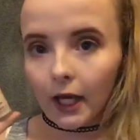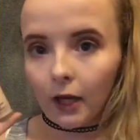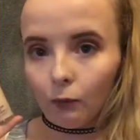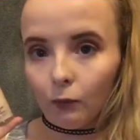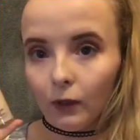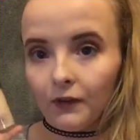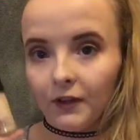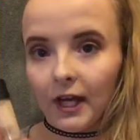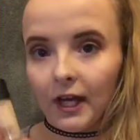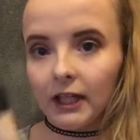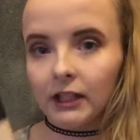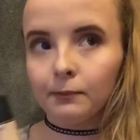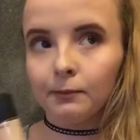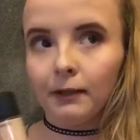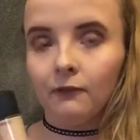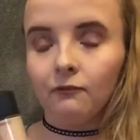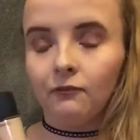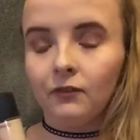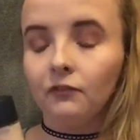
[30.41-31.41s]
with
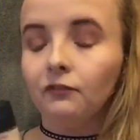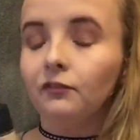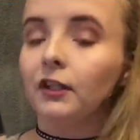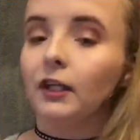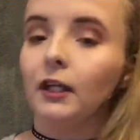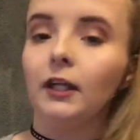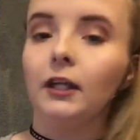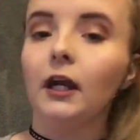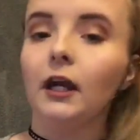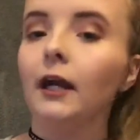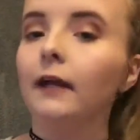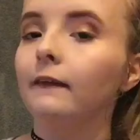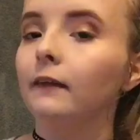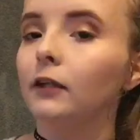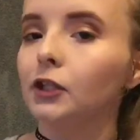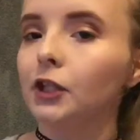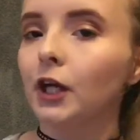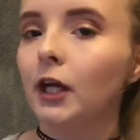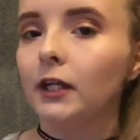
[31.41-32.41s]
SPF 15 in
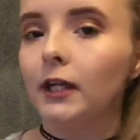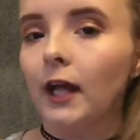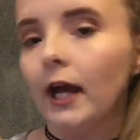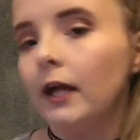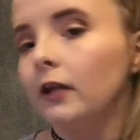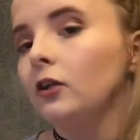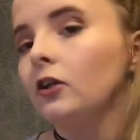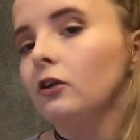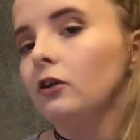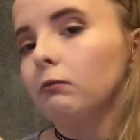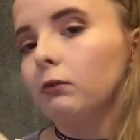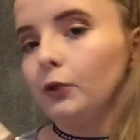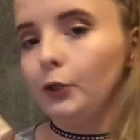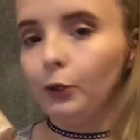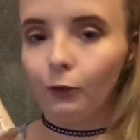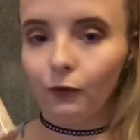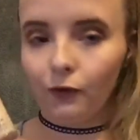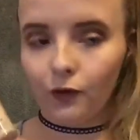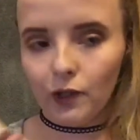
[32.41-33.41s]
the shade
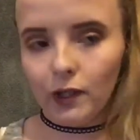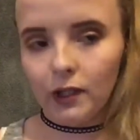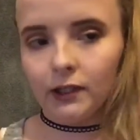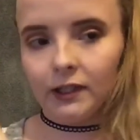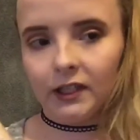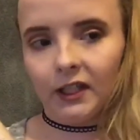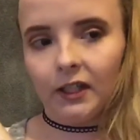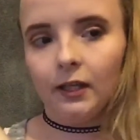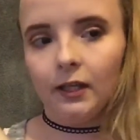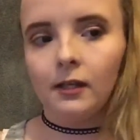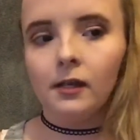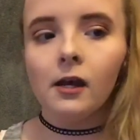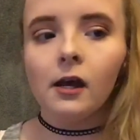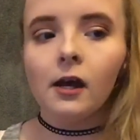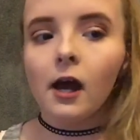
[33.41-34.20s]
NW13.